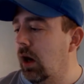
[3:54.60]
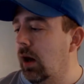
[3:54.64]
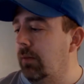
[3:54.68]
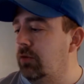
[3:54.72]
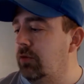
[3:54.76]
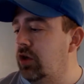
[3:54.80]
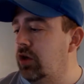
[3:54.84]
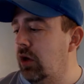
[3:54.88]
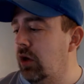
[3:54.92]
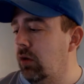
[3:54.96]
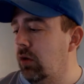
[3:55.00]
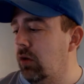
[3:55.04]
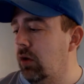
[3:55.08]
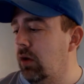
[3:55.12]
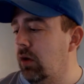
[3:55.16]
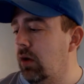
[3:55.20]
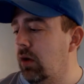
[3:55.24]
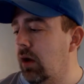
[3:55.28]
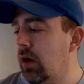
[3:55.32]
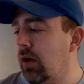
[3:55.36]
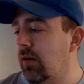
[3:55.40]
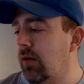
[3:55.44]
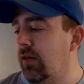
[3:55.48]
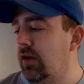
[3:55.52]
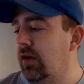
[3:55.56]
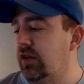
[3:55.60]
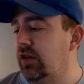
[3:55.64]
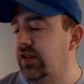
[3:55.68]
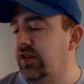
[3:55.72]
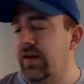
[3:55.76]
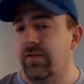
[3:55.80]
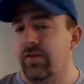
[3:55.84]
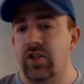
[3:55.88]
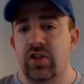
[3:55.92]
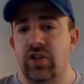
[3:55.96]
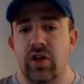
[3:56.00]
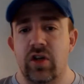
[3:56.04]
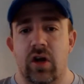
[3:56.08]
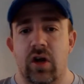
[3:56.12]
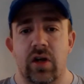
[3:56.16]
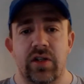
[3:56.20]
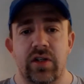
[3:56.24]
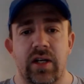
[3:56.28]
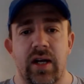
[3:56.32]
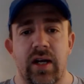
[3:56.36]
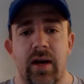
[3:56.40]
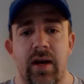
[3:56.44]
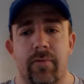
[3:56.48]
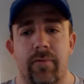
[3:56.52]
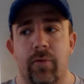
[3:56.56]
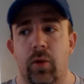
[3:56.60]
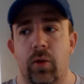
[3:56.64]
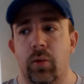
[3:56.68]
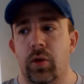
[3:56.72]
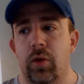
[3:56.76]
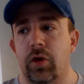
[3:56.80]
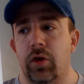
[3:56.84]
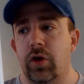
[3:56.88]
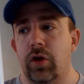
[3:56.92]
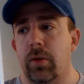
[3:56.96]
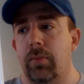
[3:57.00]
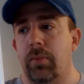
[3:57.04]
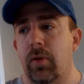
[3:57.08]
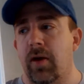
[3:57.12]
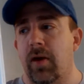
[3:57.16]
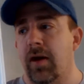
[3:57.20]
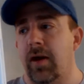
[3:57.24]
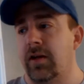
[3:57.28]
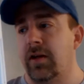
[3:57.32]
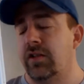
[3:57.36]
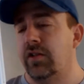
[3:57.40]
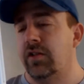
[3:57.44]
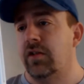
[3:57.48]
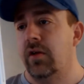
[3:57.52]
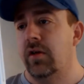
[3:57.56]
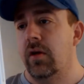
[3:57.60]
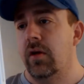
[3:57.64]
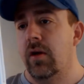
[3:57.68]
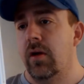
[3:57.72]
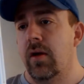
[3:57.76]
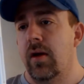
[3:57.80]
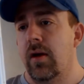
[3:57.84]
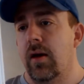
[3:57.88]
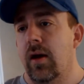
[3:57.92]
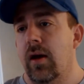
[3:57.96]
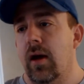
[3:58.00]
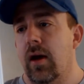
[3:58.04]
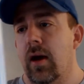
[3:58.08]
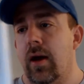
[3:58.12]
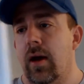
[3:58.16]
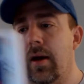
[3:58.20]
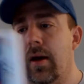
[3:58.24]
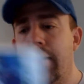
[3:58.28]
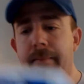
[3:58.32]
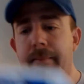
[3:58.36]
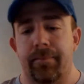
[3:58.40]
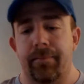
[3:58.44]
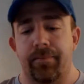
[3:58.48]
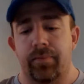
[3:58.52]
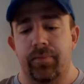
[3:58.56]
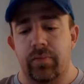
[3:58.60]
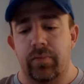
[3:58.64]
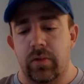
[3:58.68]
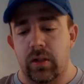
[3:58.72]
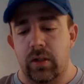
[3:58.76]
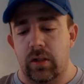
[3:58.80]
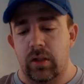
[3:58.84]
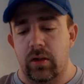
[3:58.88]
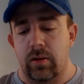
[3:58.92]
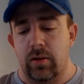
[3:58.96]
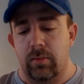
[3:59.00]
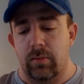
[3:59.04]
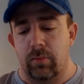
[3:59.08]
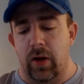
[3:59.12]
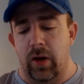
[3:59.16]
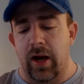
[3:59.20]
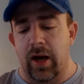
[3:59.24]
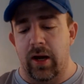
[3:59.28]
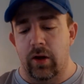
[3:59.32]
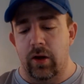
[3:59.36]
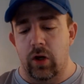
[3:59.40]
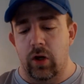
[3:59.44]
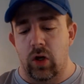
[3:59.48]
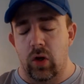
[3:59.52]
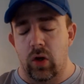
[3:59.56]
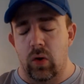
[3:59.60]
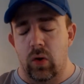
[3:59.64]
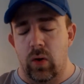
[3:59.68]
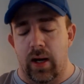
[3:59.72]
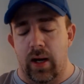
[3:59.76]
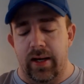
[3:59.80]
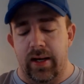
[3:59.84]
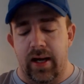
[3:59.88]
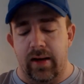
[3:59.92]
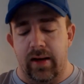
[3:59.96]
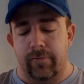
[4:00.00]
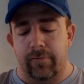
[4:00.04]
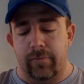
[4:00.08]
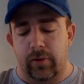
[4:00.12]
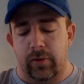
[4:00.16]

Children of the 7 Stars. I got it for a real good price. Brand new. I got it